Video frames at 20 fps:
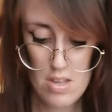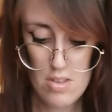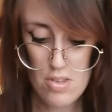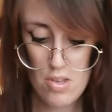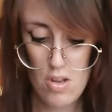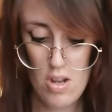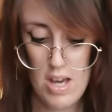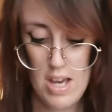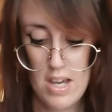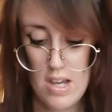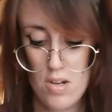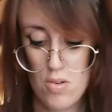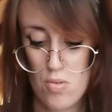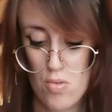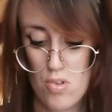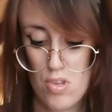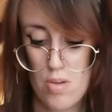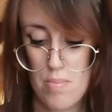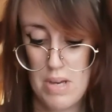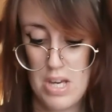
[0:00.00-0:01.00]
so it can
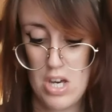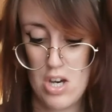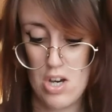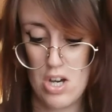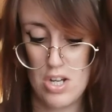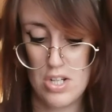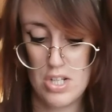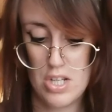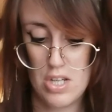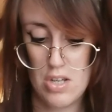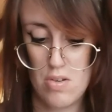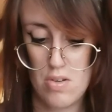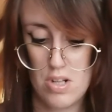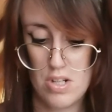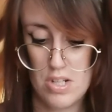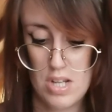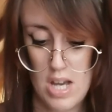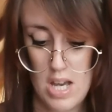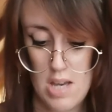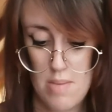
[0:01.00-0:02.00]
also be urging you to
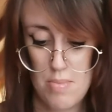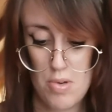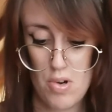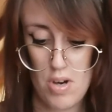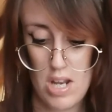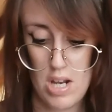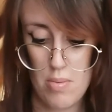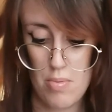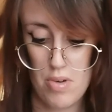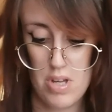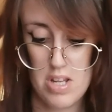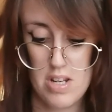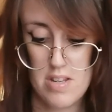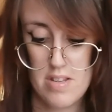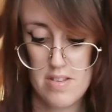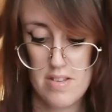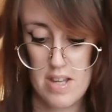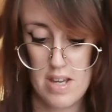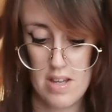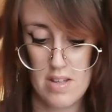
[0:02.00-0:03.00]
tame your animal
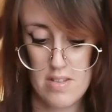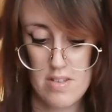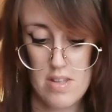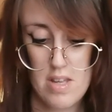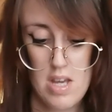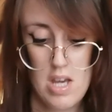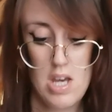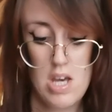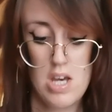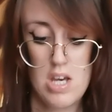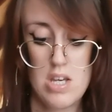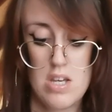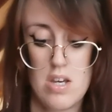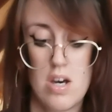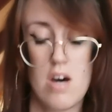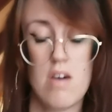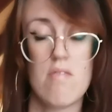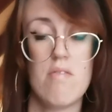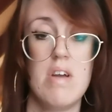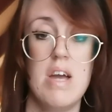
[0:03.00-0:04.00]
instincts,
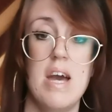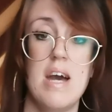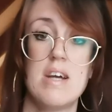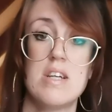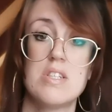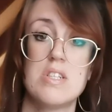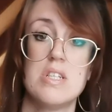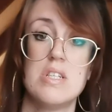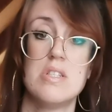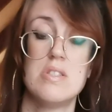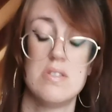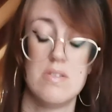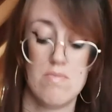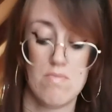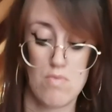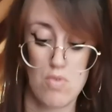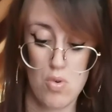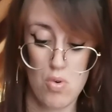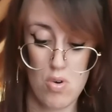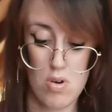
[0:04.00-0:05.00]
gut reactions
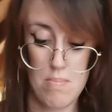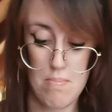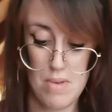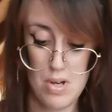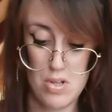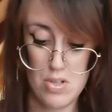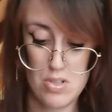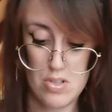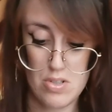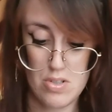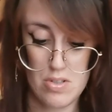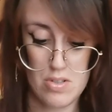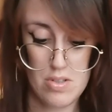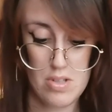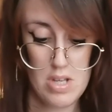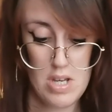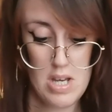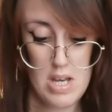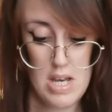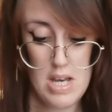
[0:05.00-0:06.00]
and raw
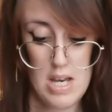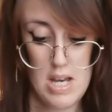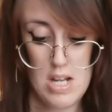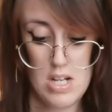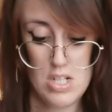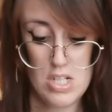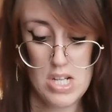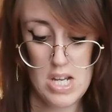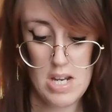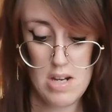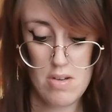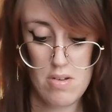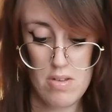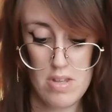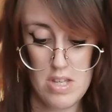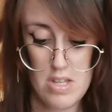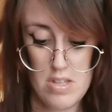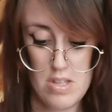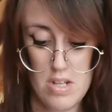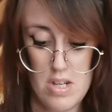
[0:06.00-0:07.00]
emotions, and channel
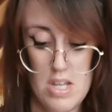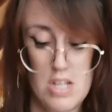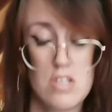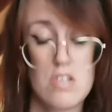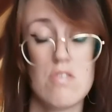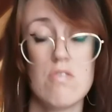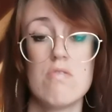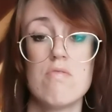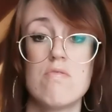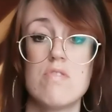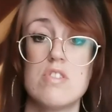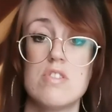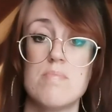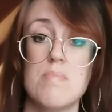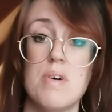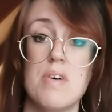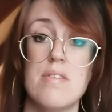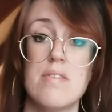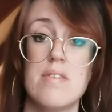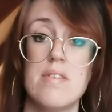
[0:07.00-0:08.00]
these initial
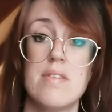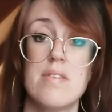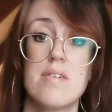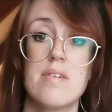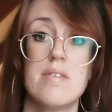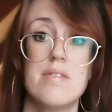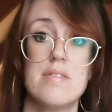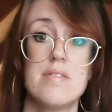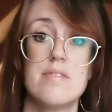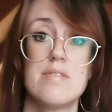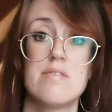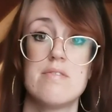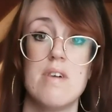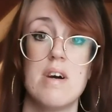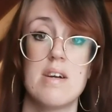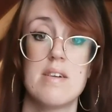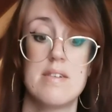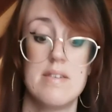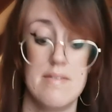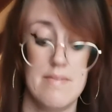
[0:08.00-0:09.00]
responses
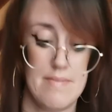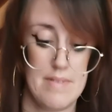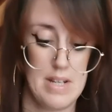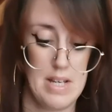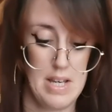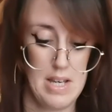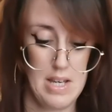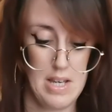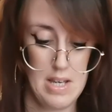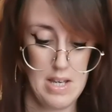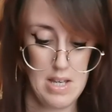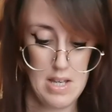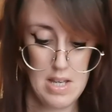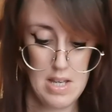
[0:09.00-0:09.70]
constructively.